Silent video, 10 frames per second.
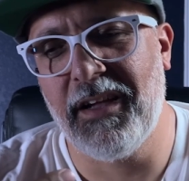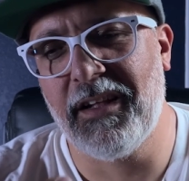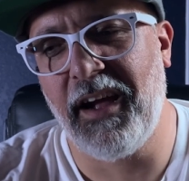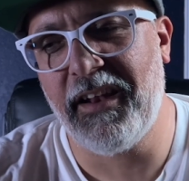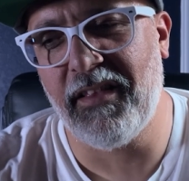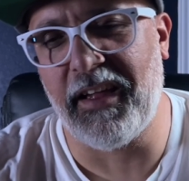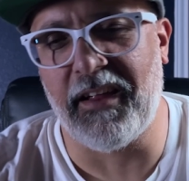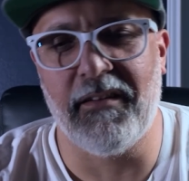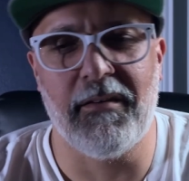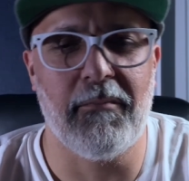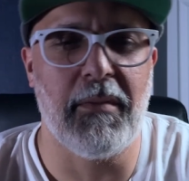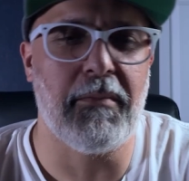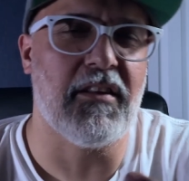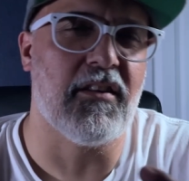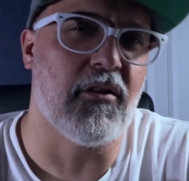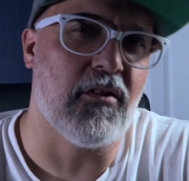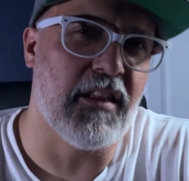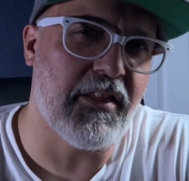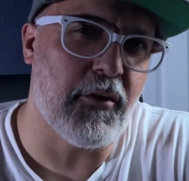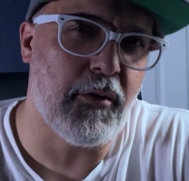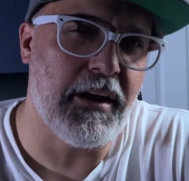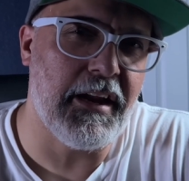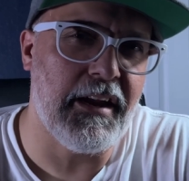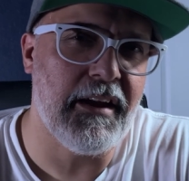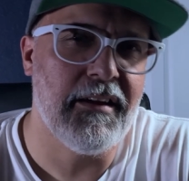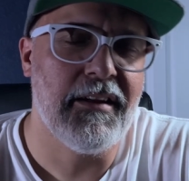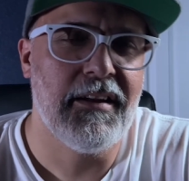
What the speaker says: kind of like maybe a little leathery.